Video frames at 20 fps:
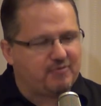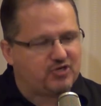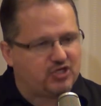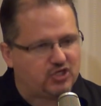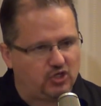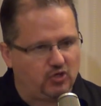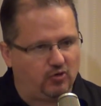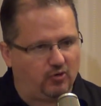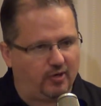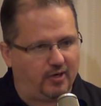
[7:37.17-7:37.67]

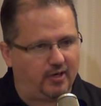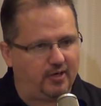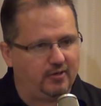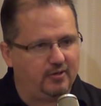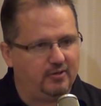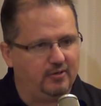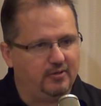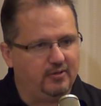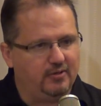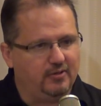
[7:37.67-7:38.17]
sure
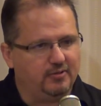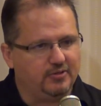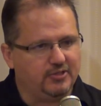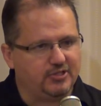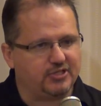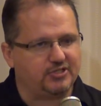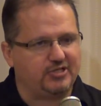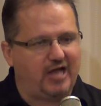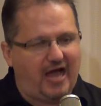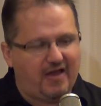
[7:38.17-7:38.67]
this
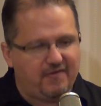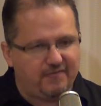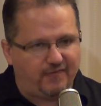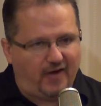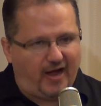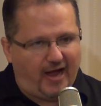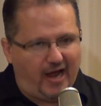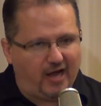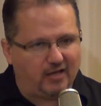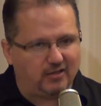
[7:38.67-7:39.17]
is not
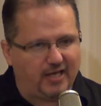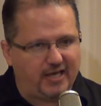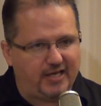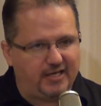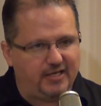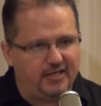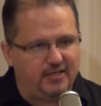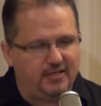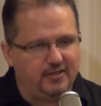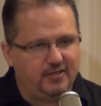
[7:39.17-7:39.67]

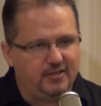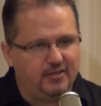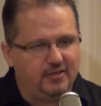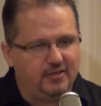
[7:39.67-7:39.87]
violated,